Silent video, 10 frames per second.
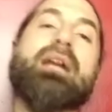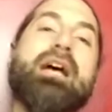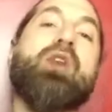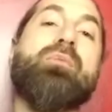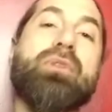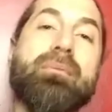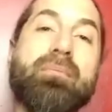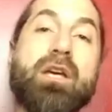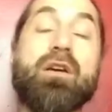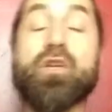to help them
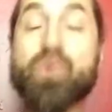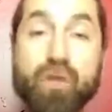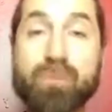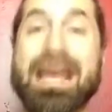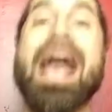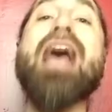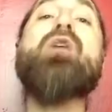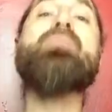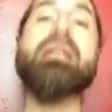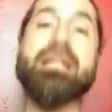because we should be
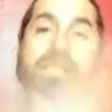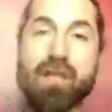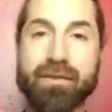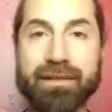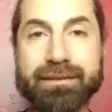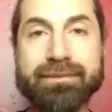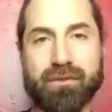helping each other.